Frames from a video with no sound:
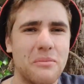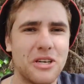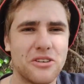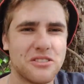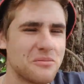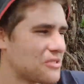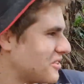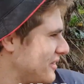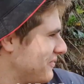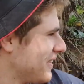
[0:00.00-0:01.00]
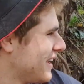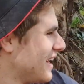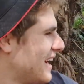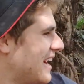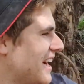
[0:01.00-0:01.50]
my dogs, I'm sorry.
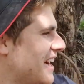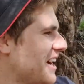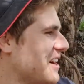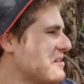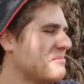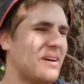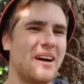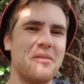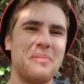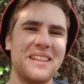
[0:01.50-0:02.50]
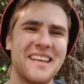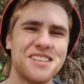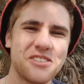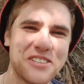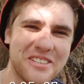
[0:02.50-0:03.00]
But
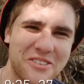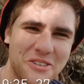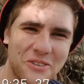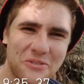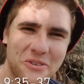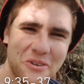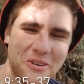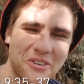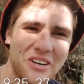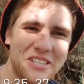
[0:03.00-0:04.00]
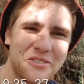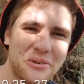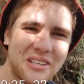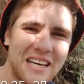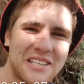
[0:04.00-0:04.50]
that's also the truth for the rest of the
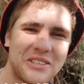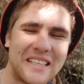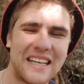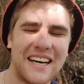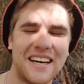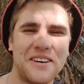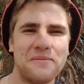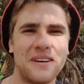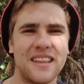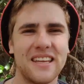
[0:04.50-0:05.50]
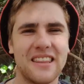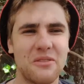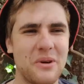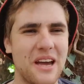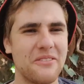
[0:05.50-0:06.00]
world as well. I think
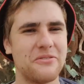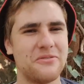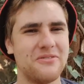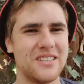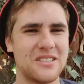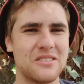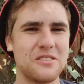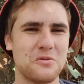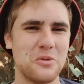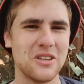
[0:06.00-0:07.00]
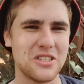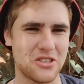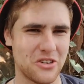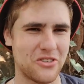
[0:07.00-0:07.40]
that we have this world is so